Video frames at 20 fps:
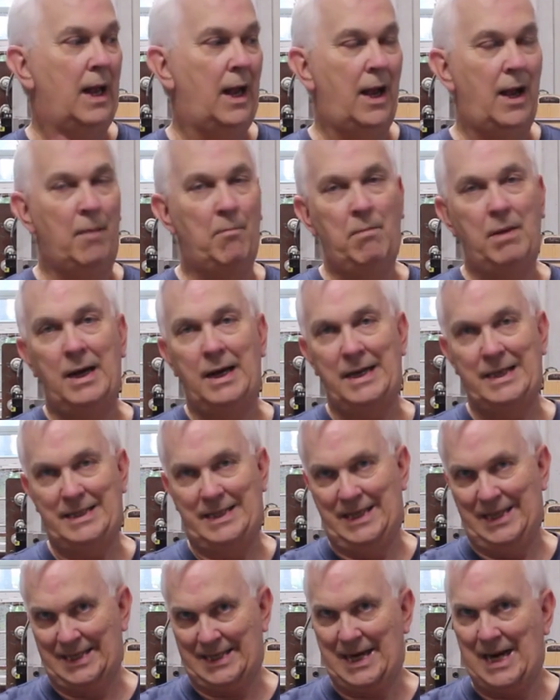I'm uh,
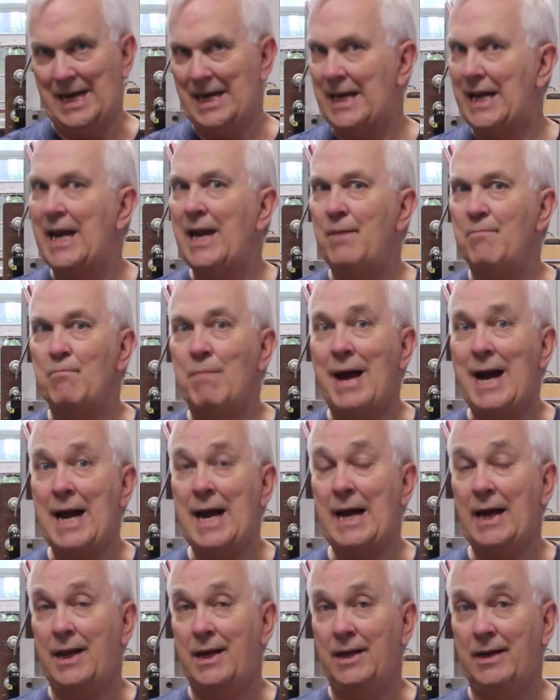just kind of getting
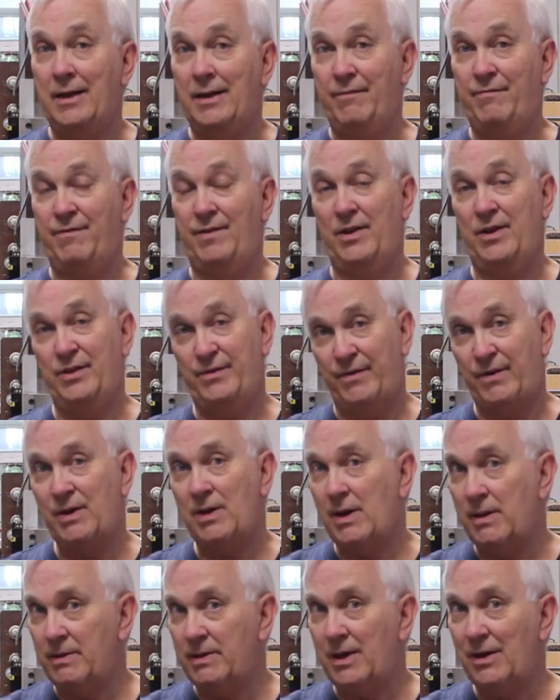back. Uh, for those of you who
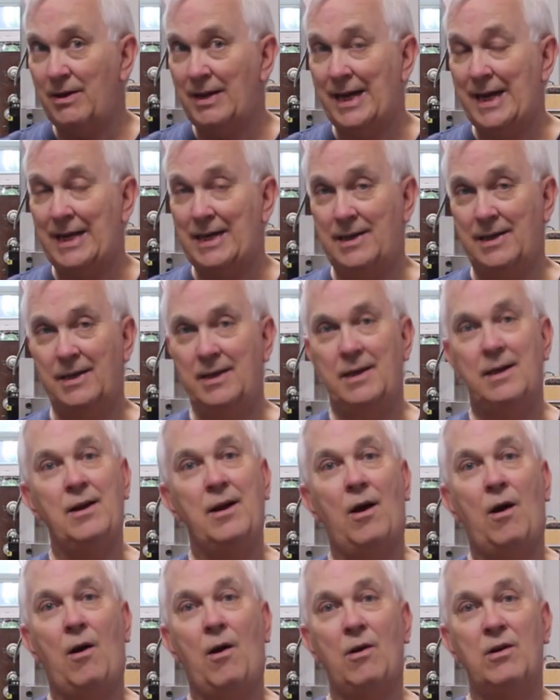don't know, I had a
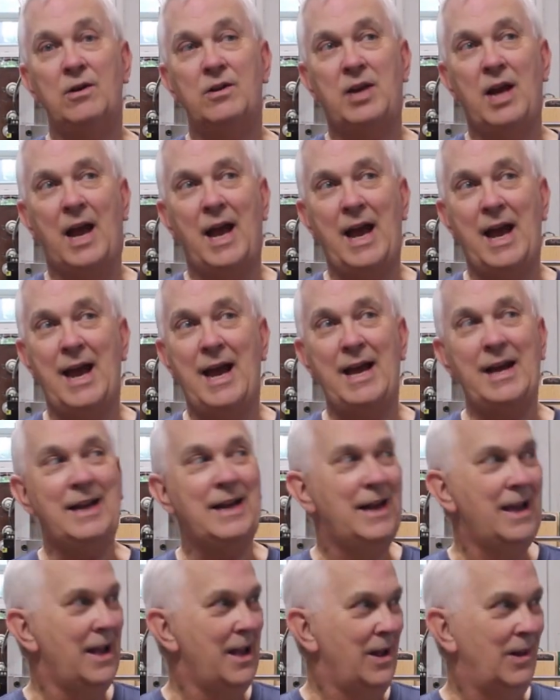heart
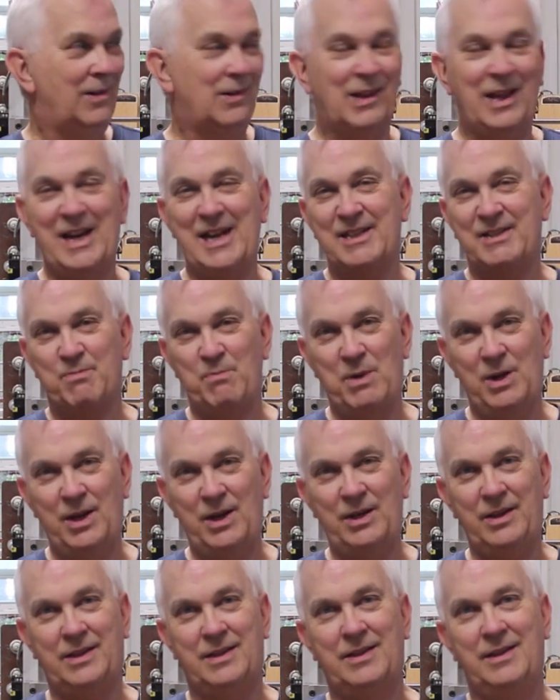attack last
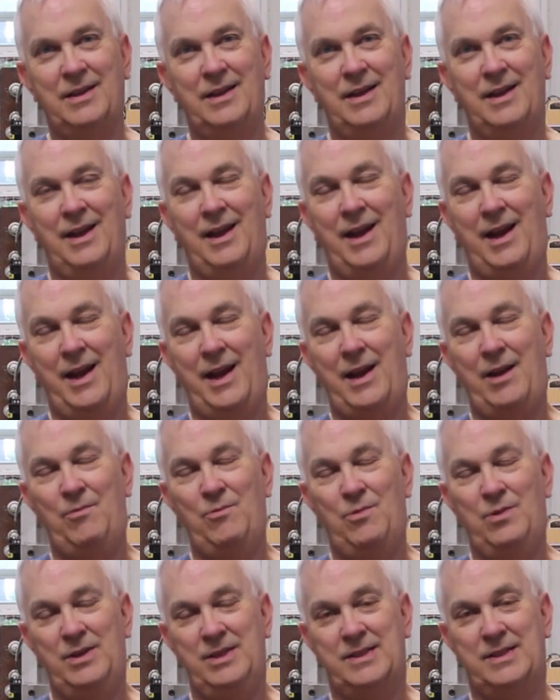month
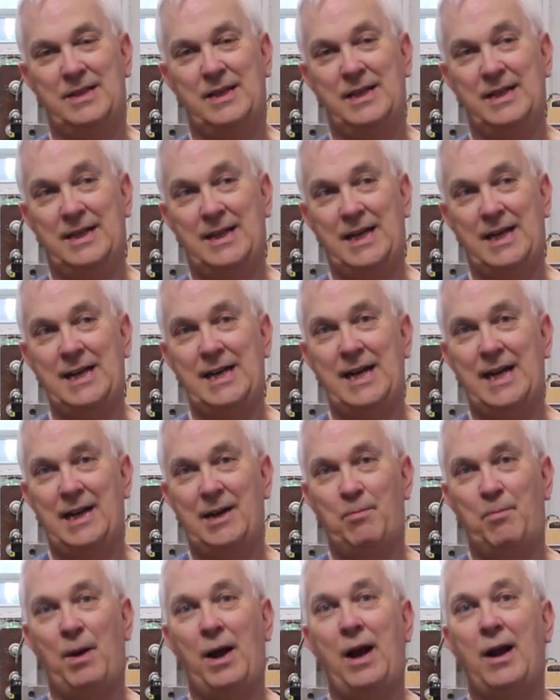and was uh, kind of
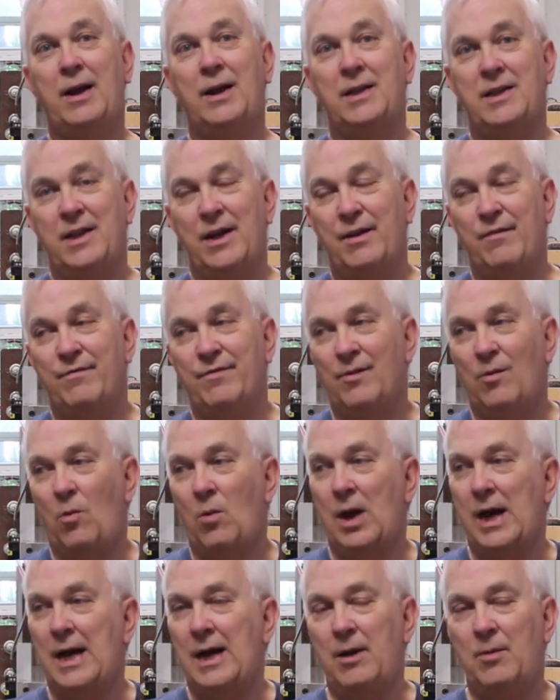out of pocket there for a
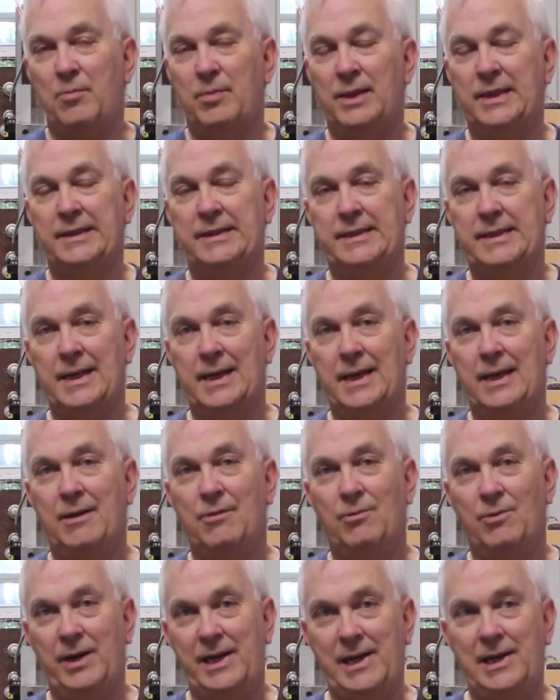while, but uh,
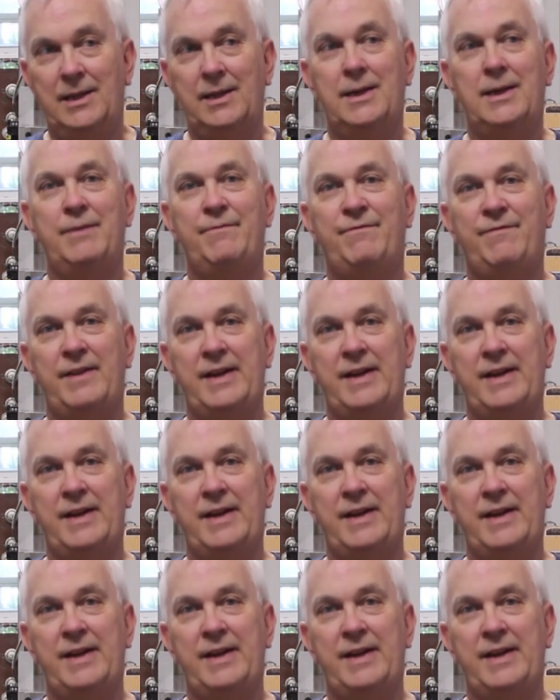we're healing up